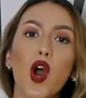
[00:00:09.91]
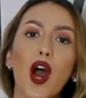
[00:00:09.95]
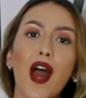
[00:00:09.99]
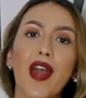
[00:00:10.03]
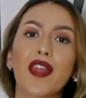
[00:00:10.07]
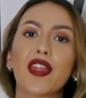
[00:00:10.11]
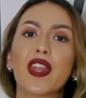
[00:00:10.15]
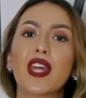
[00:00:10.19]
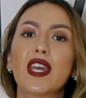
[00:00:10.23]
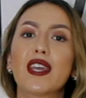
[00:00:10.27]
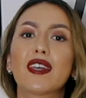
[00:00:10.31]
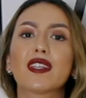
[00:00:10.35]

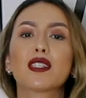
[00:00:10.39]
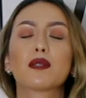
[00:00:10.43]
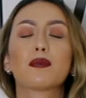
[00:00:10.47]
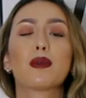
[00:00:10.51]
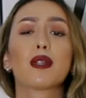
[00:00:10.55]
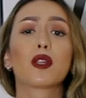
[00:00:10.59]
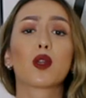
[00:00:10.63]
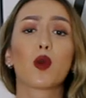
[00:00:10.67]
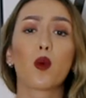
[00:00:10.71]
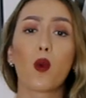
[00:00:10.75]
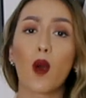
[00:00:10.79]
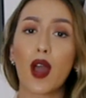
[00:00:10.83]
I think it's
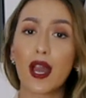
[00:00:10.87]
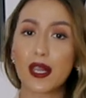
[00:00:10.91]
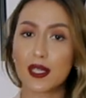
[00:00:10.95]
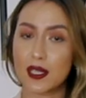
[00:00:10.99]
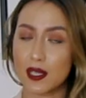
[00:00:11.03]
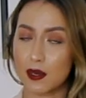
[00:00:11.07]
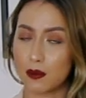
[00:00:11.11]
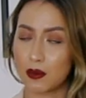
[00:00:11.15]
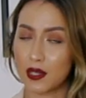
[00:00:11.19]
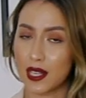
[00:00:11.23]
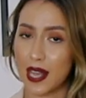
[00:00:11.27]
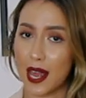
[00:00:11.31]
been quite
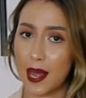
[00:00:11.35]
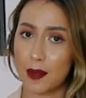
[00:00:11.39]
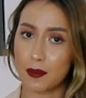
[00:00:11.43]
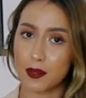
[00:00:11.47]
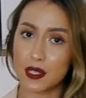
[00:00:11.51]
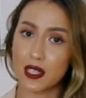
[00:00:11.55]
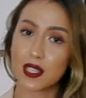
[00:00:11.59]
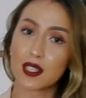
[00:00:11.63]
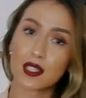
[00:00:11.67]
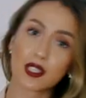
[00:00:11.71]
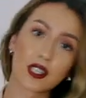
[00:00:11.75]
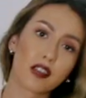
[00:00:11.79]
some time
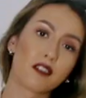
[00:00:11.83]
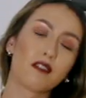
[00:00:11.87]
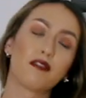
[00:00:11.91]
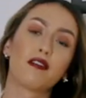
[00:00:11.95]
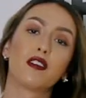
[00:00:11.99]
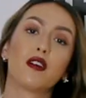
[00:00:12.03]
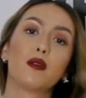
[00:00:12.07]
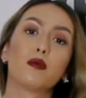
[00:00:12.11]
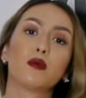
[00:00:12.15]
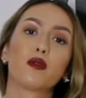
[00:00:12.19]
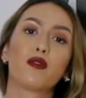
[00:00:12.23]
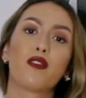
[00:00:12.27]
since I
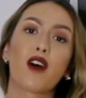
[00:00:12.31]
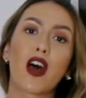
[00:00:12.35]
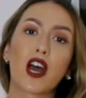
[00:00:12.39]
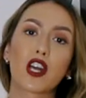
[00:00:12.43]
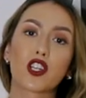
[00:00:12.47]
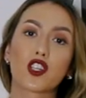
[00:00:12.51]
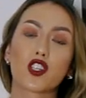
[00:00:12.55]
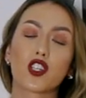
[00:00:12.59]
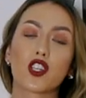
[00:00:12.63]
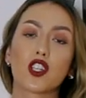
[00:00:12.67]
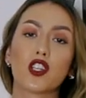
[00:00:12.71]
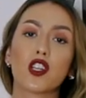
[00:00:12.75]
filmed
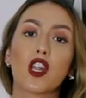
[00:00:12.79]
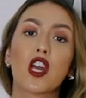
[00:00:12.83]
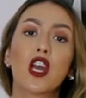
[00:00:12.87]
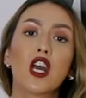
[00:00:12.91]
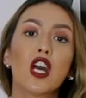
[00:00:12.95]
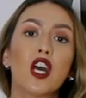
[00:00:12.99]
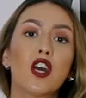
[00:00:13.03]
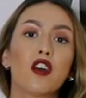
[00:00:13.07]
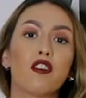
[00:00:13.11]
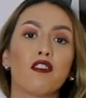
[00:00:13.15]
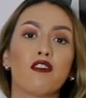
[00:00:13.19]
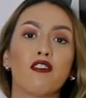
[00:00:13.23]
fashion
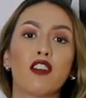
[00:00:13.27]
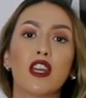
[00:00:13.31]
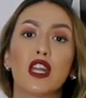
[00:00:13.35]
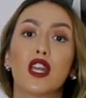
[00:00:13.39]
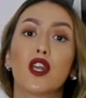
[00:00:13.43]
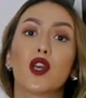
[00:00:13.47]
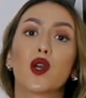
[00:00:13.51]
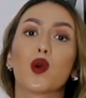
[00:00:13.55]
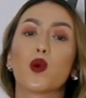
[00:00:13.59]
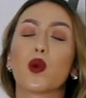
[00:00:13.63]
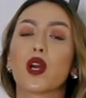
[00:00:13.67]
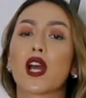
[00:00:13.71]

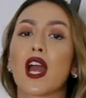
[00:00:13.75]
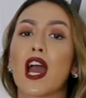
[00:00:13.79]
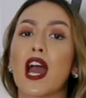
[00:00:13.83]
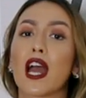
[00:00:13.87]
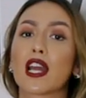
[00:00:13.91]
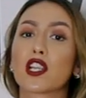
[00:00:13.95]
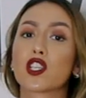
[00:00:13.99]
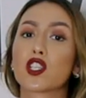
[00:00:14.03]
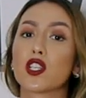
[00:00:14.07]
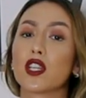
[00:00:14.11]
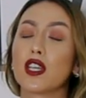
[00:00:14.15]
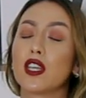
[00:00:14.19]
video where I
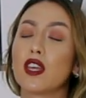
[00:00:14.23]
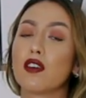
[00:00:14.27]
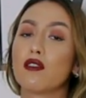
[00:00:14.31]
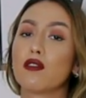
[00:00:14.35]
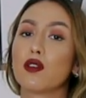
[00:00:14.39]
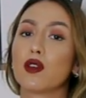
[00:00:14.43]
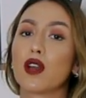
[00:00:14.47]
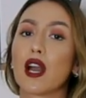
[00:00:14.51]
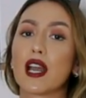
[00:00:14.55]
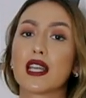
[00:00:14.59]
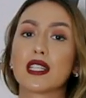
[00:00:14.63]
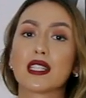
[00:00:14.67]
actually give
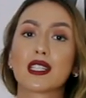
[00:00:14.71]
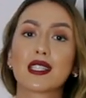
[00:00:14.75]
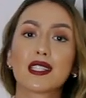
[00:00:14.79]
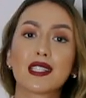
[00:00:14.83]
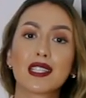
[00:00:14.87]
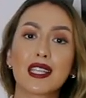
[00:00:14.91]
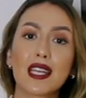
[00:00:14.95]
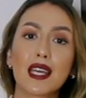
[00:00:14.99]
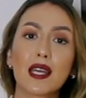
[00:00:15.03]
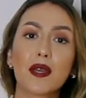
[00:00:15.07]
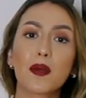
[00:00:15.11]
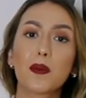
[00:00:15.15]
you guys
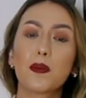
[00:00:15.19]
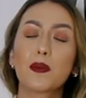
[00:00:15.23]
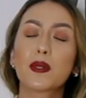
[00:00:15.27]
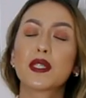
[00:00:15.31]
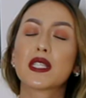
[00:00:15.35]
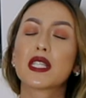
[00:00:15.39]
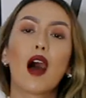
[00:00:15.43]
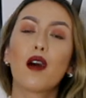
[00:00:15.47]
tips.